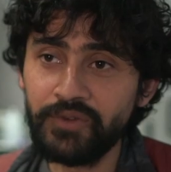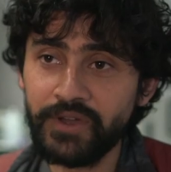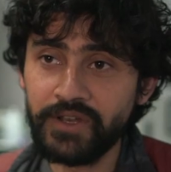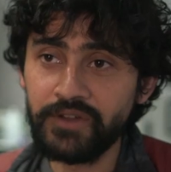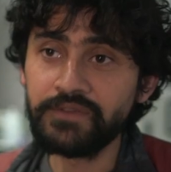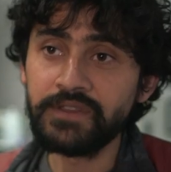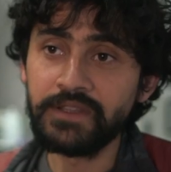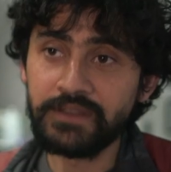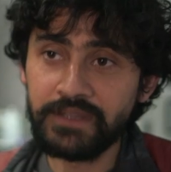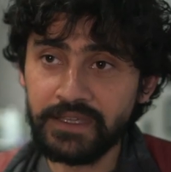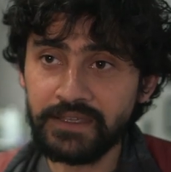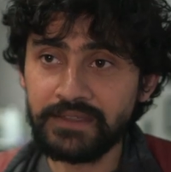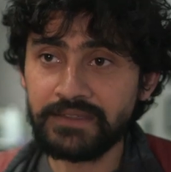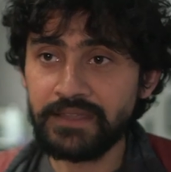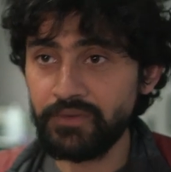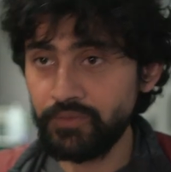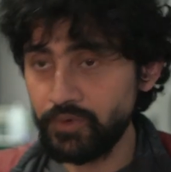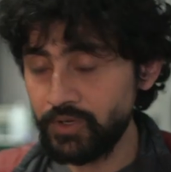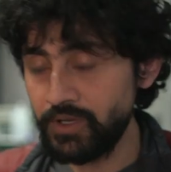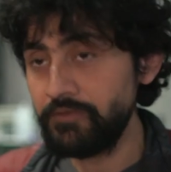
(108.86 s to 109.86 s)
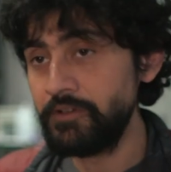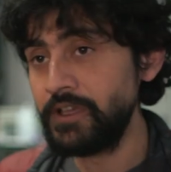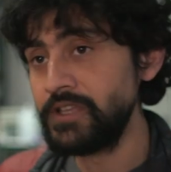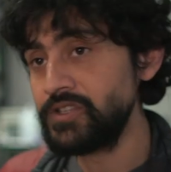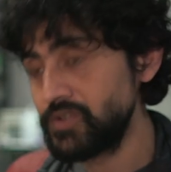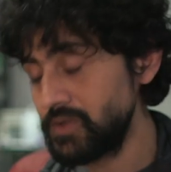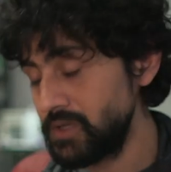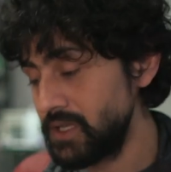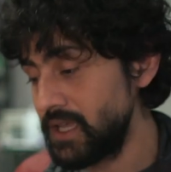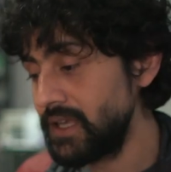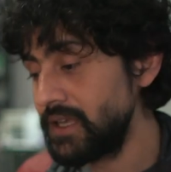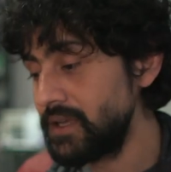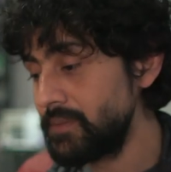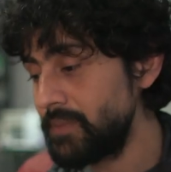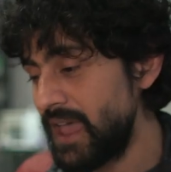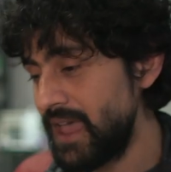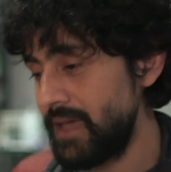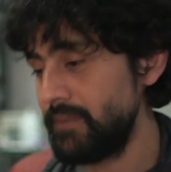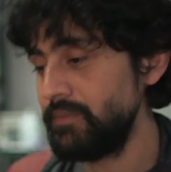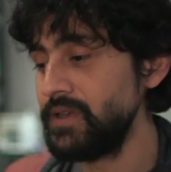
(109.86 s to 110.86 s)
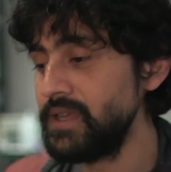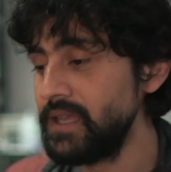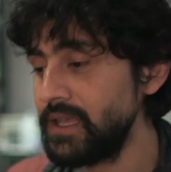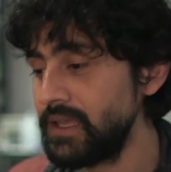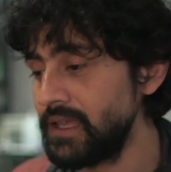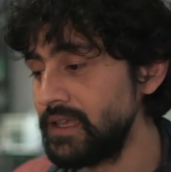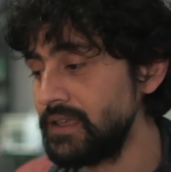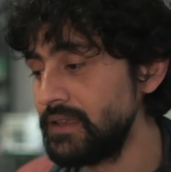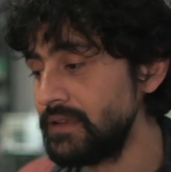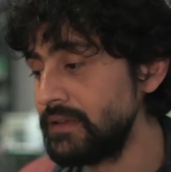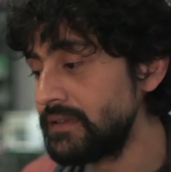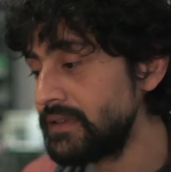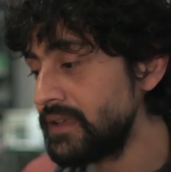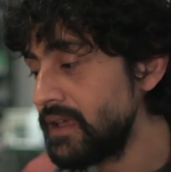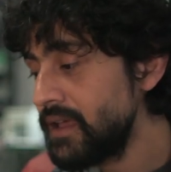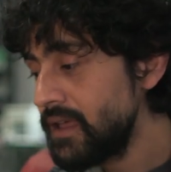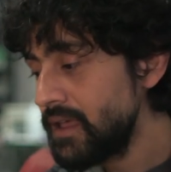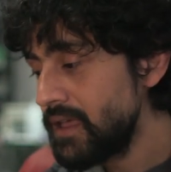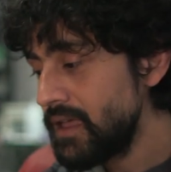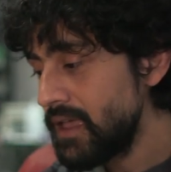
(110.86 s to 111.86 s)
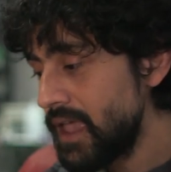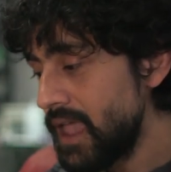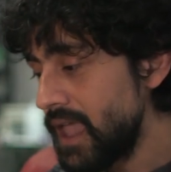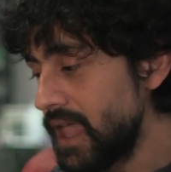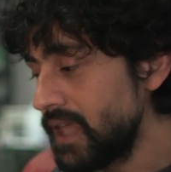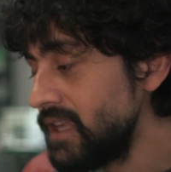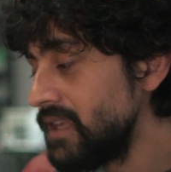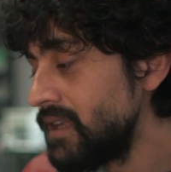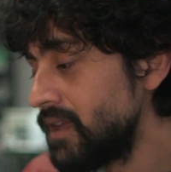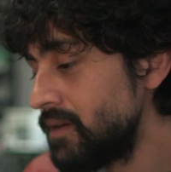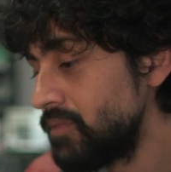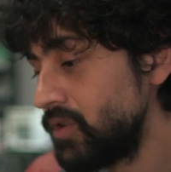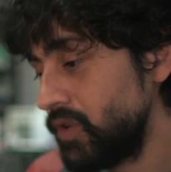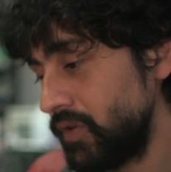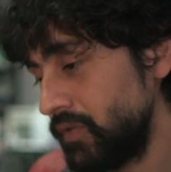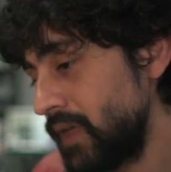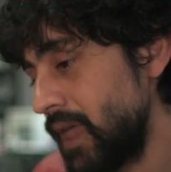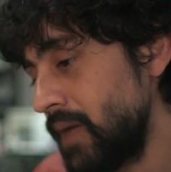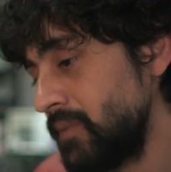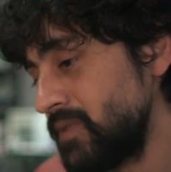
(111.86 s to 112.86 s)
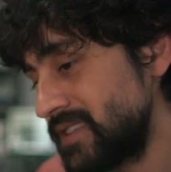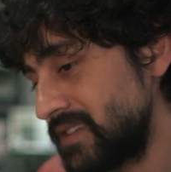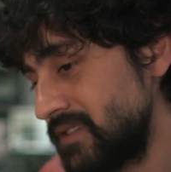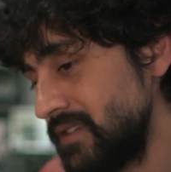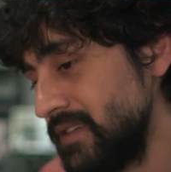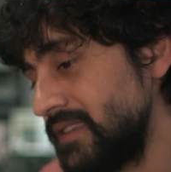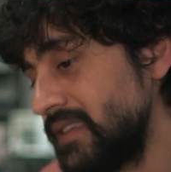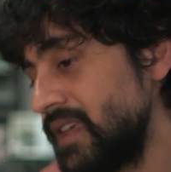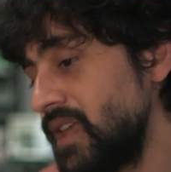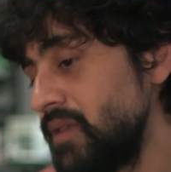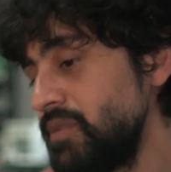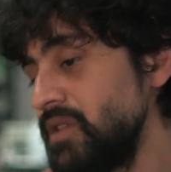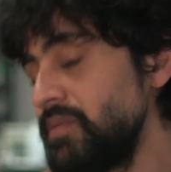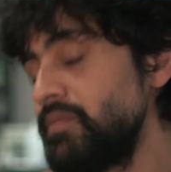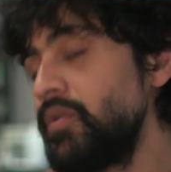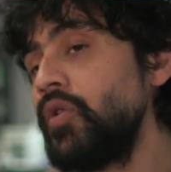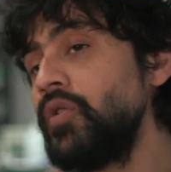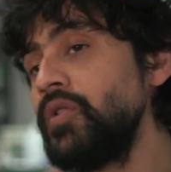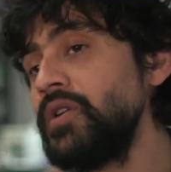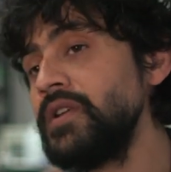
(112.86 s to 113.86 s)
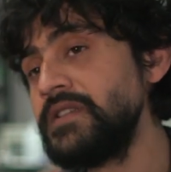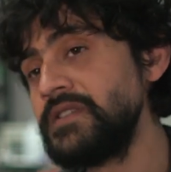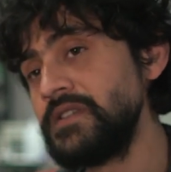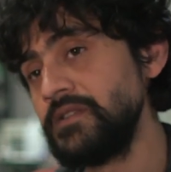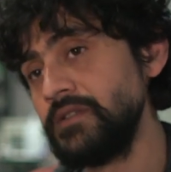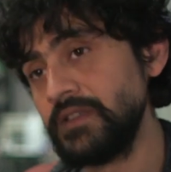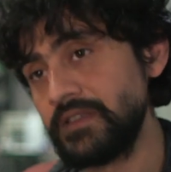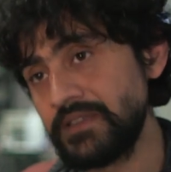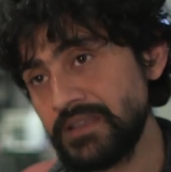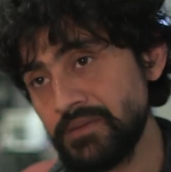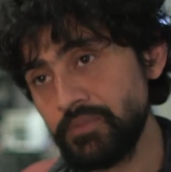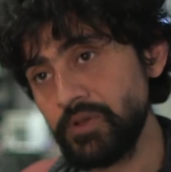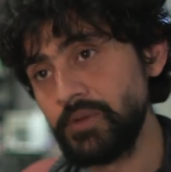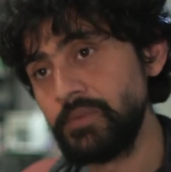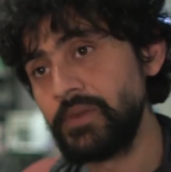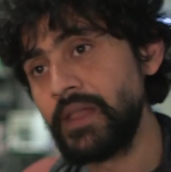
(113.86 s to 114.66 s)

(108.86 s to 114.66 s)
One of the things that would eventually end up happening is any number of chemistries can be ported to this simple